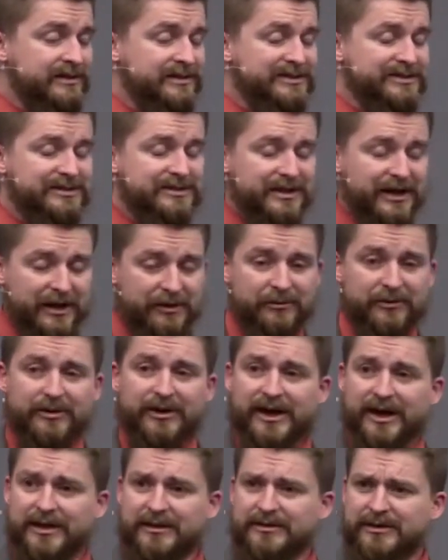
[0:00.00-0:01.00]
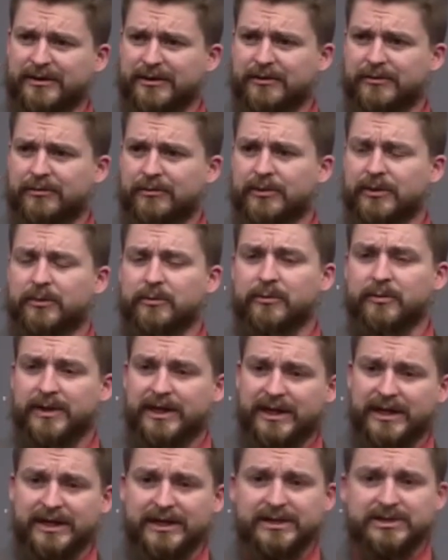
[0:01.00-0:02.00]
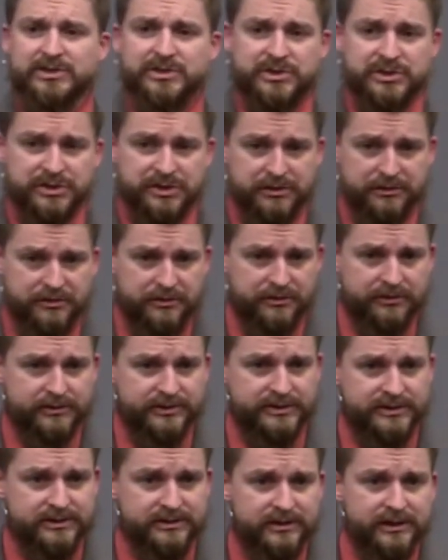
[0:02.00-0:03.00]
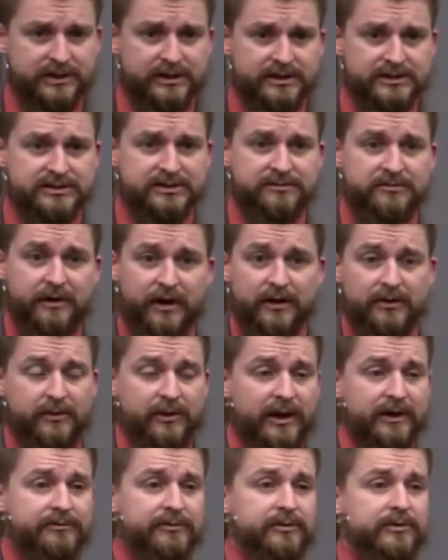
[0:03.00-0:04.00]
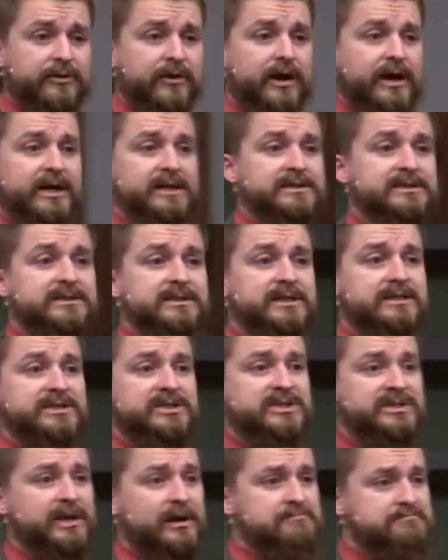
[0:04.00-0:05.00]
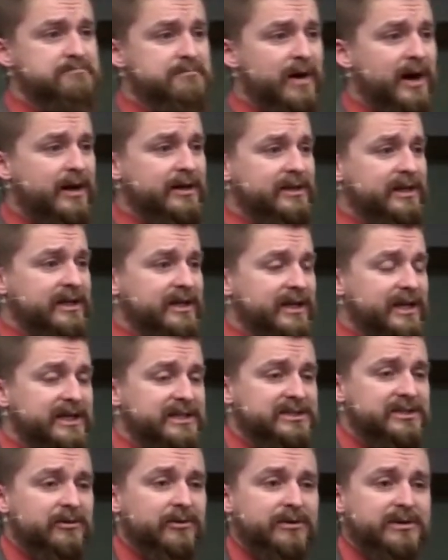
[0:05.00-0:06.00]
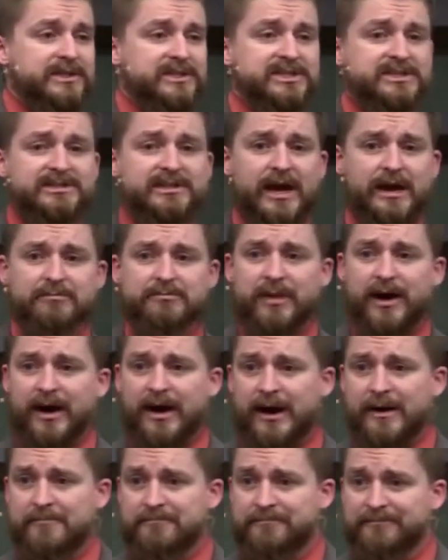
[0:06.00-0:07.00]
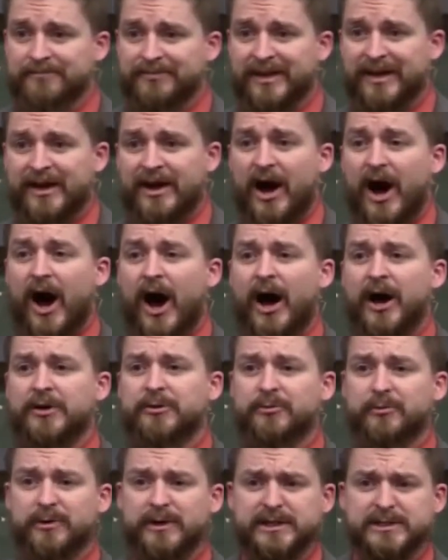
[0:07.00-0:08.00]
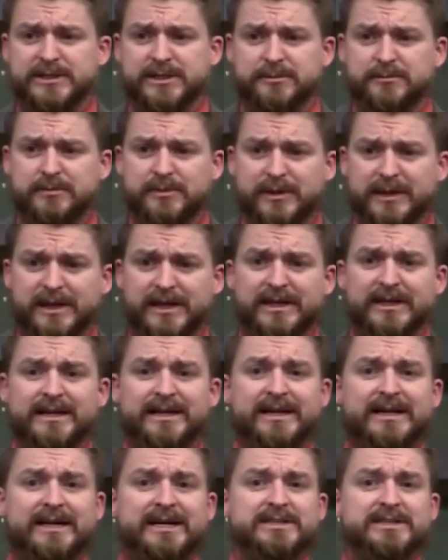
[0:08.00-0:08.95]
so they will hate you. When we choose to follow after Christ, somebody is going to step up unreasonably,